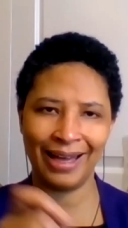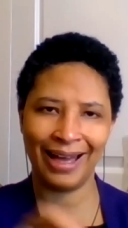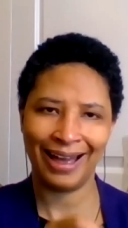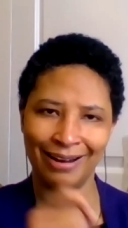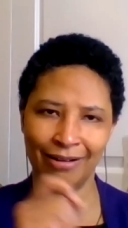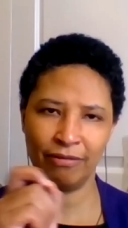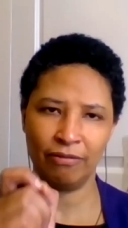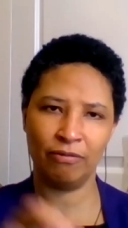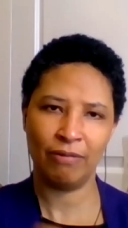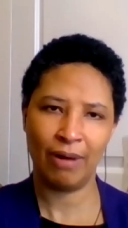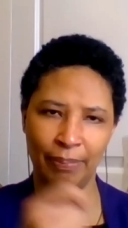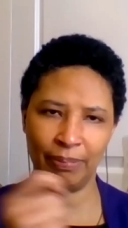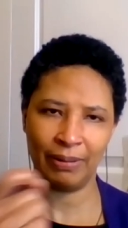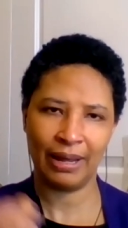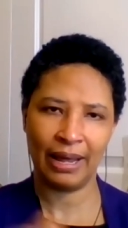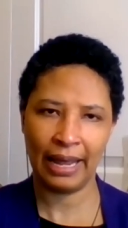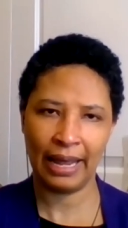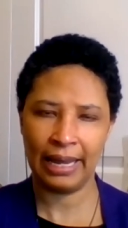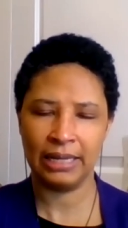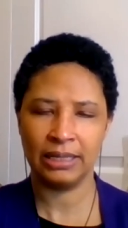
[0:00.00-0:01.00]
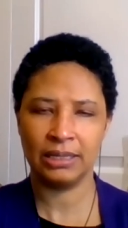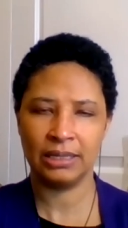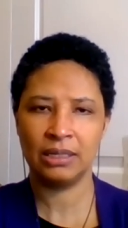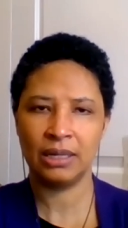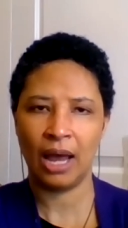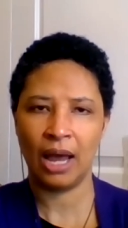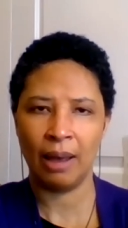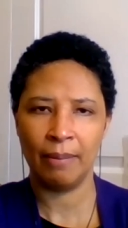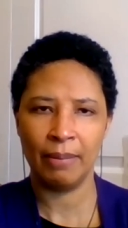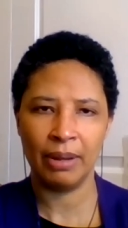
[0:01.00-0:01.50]
that
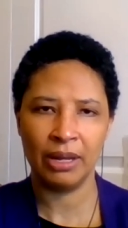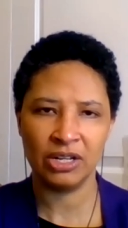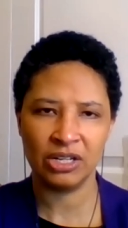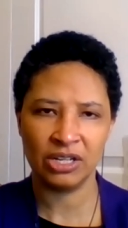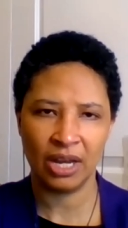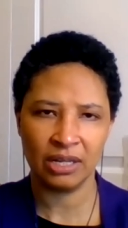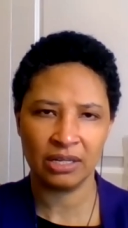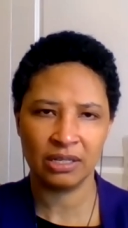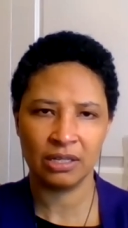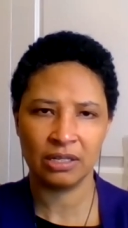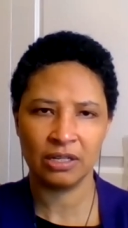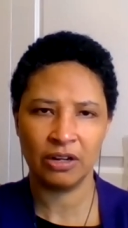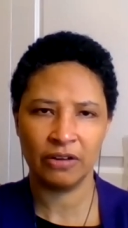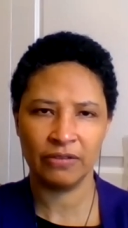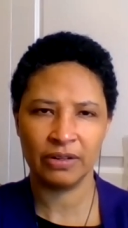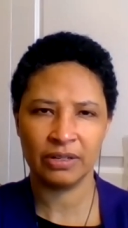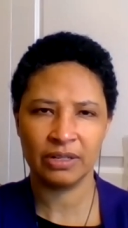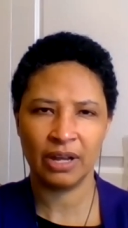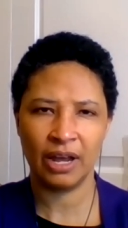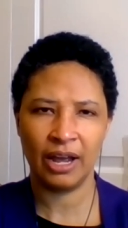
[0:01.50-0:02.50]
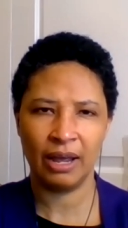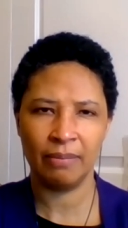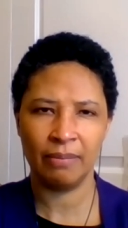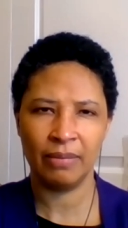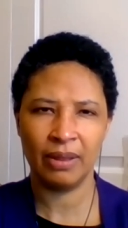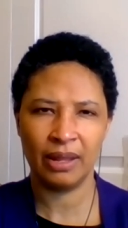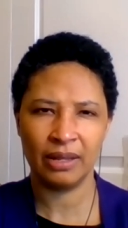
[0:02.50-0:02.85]
replicates um, injustice over time.